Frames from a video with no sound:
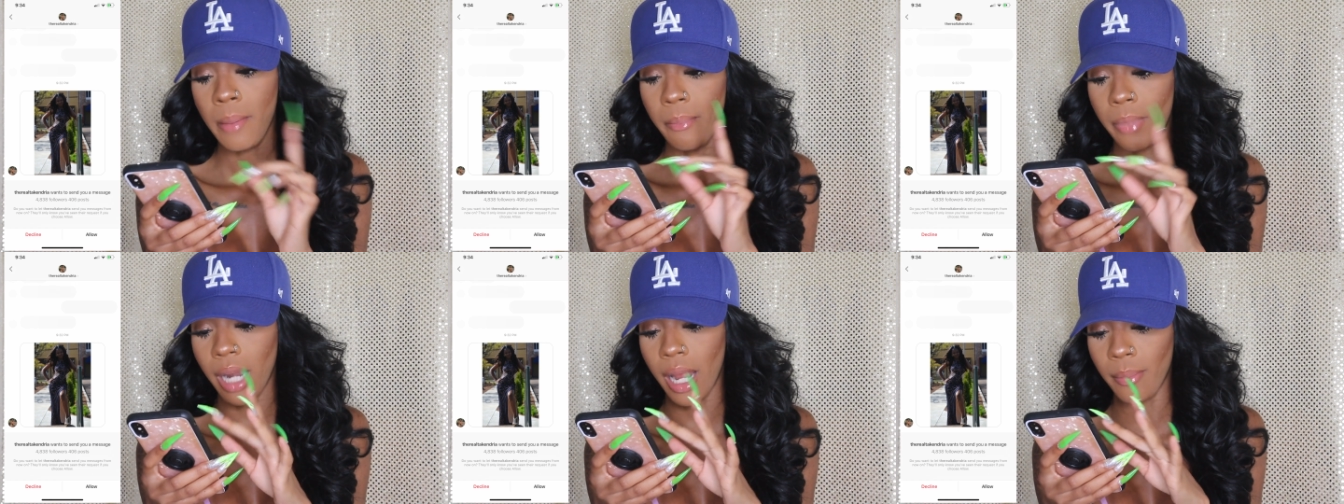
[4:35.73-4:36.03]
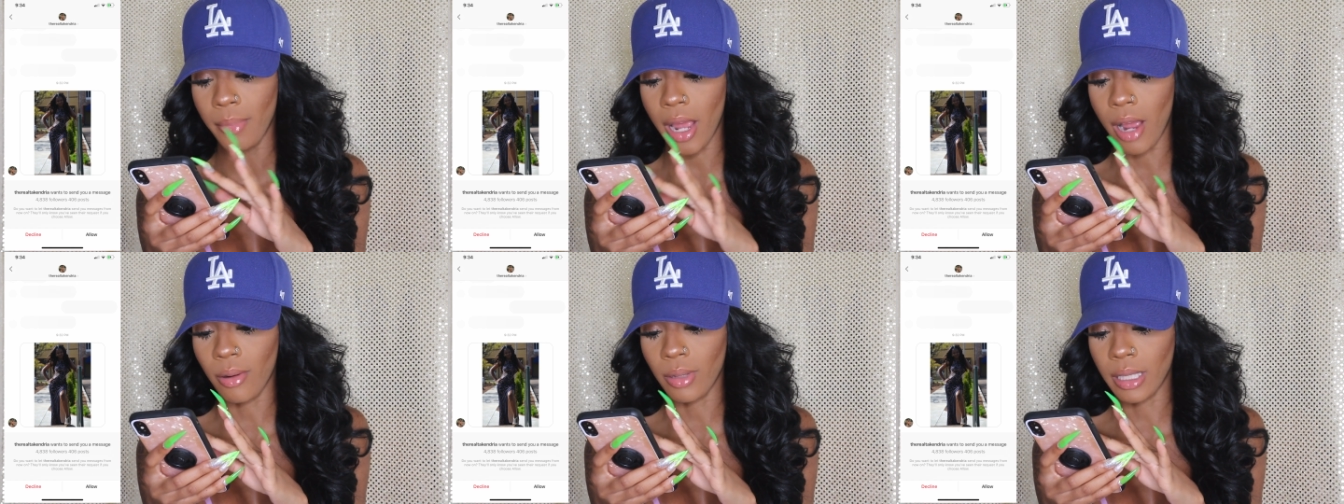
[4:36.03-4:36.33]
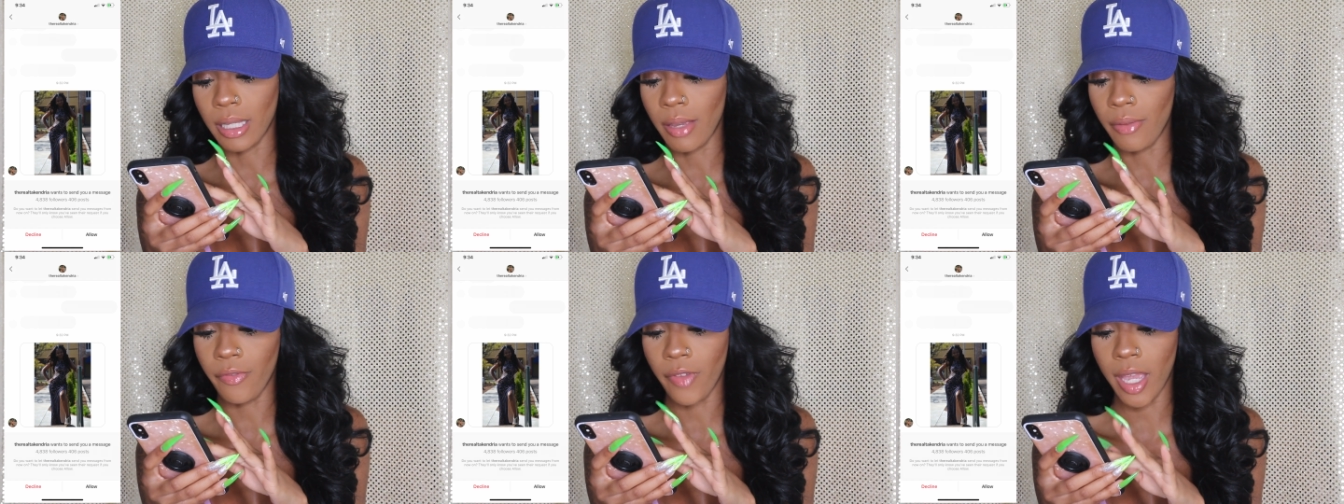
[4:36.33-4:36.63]
But I'm not
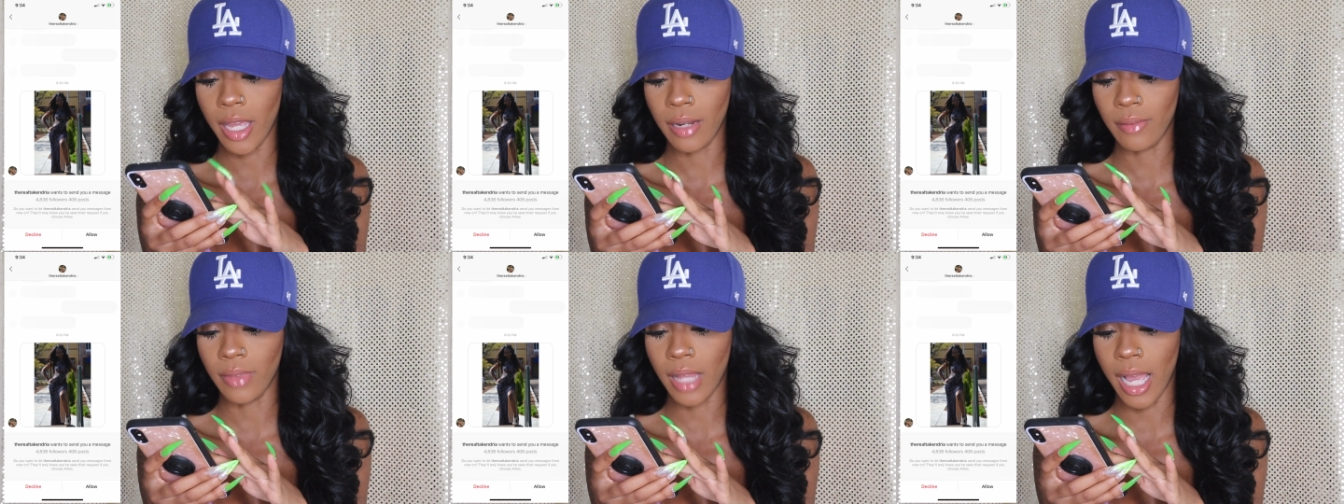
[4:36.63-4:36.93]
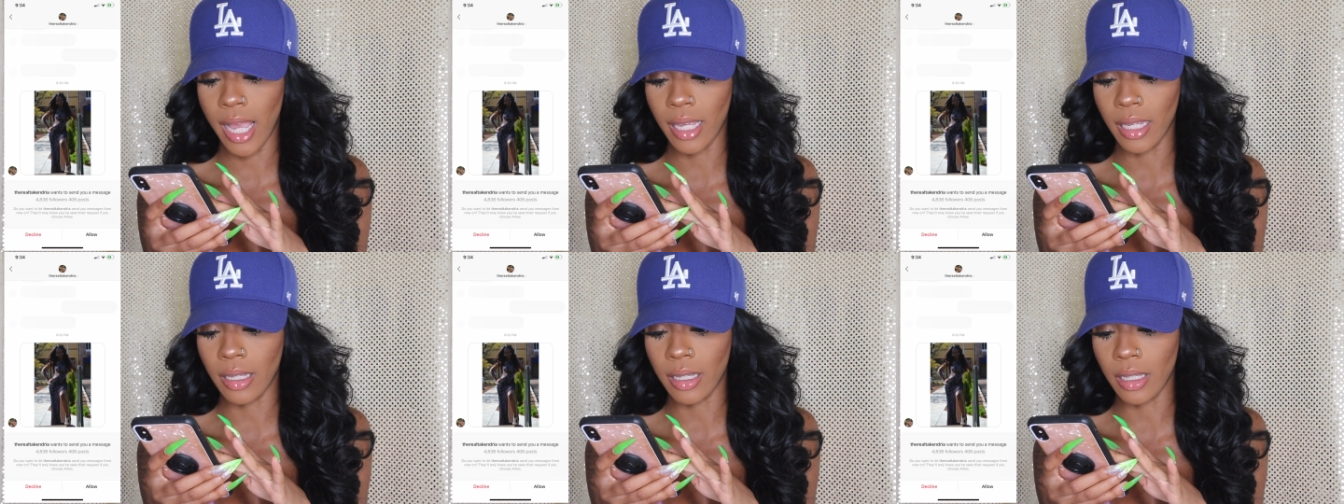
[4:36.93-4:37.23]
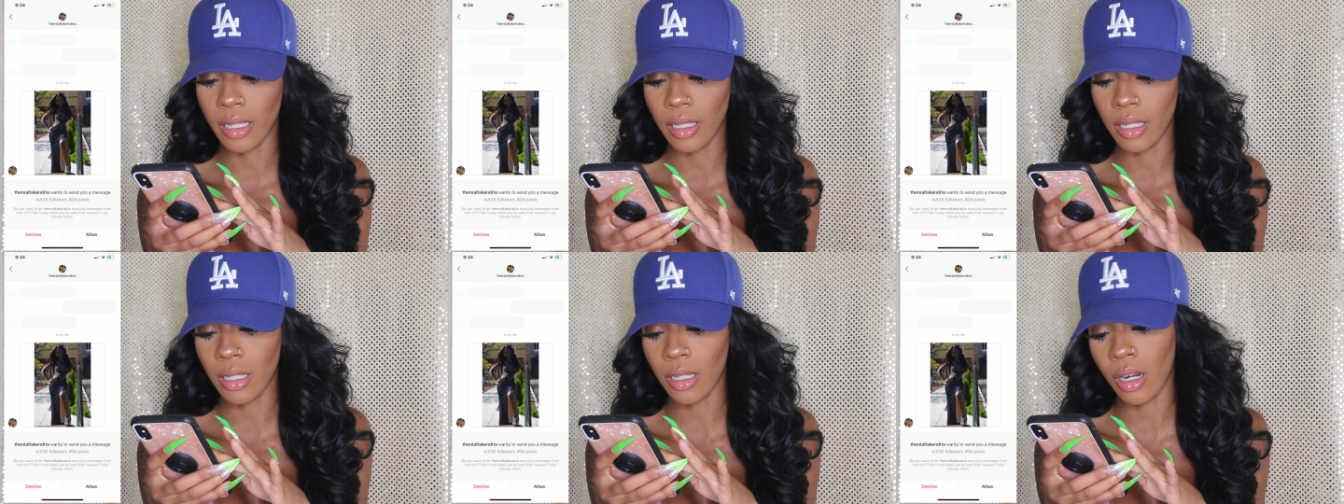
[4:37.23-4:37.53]
really a fan of like
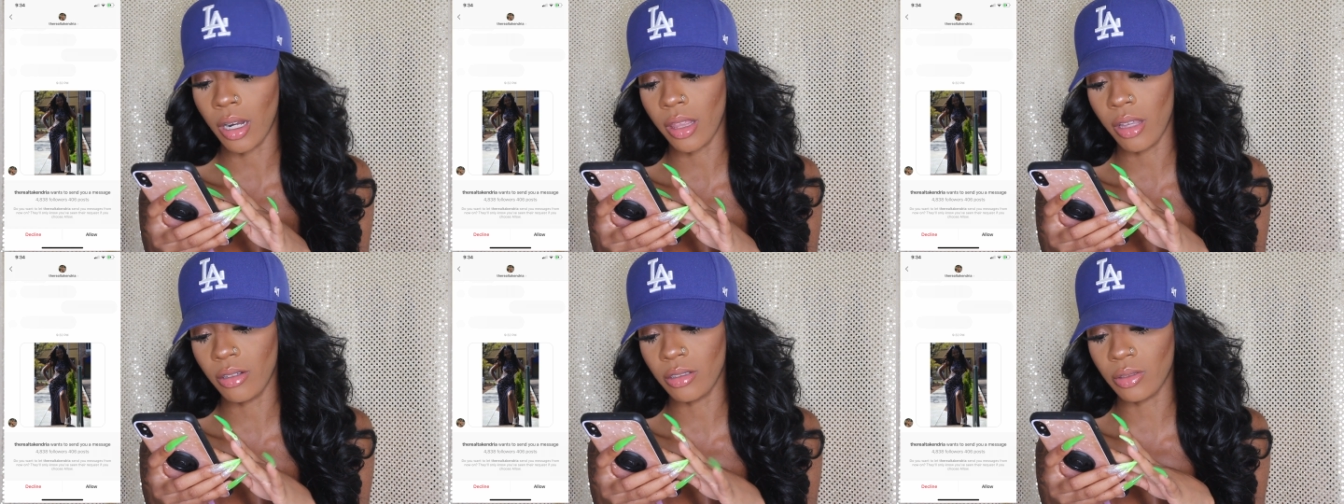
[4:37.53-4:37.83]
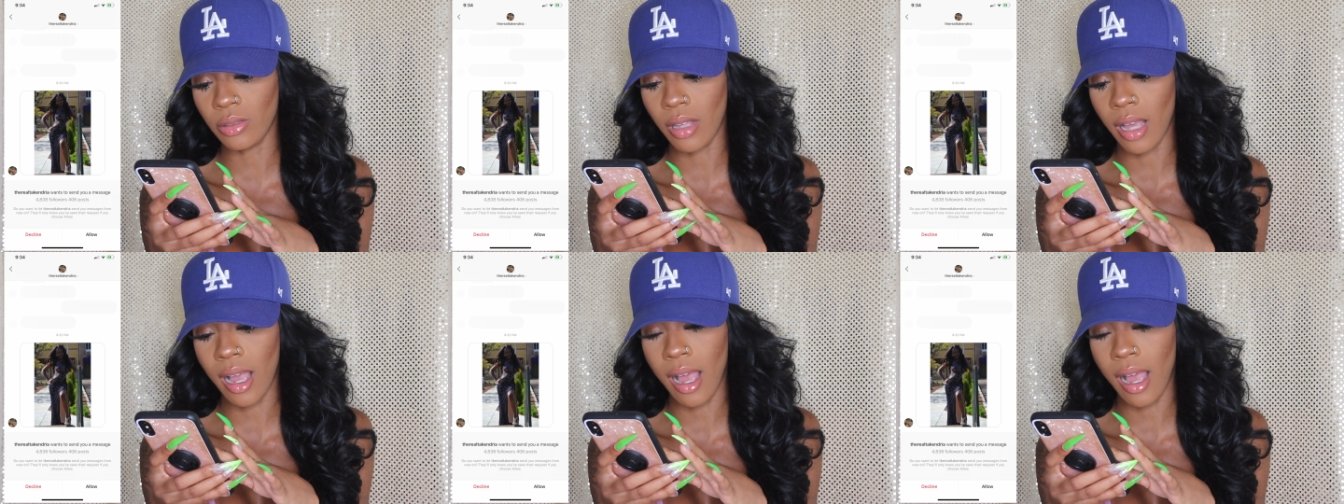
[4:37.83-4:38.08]
are those